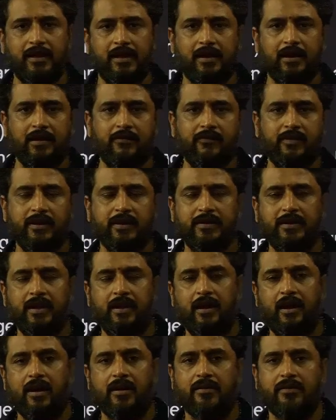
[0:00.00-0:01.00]
are living in
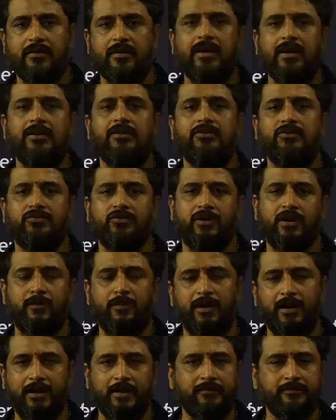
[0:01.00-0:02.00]
a 9-story
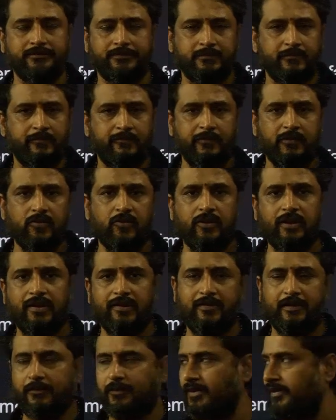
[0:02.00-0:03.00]
building without any
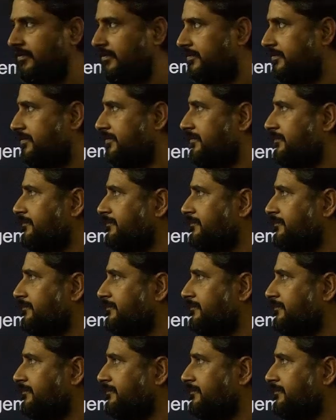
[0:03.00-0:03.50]
surprises.